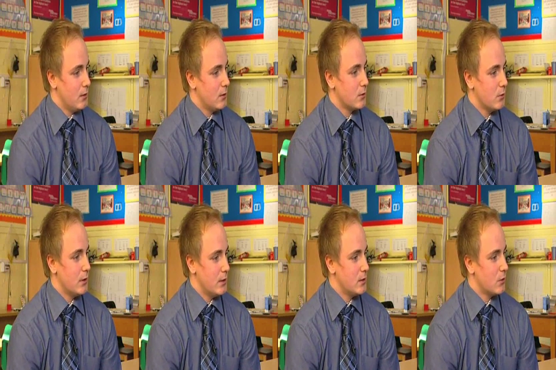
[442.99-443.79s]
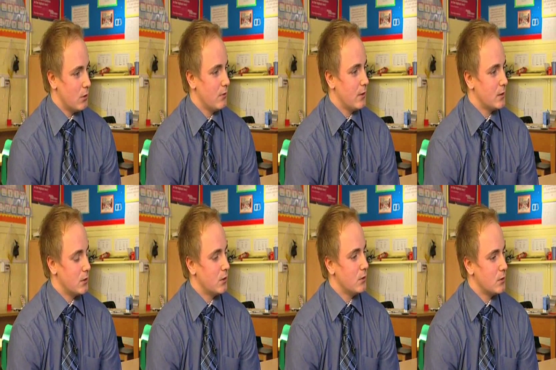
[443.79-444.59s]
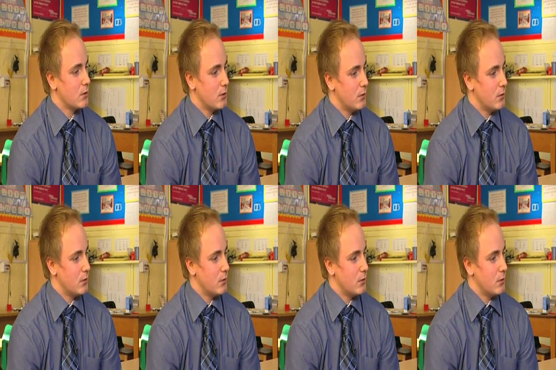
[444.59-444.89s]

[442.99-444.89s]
It's quite easy, quite fast to use. It's good.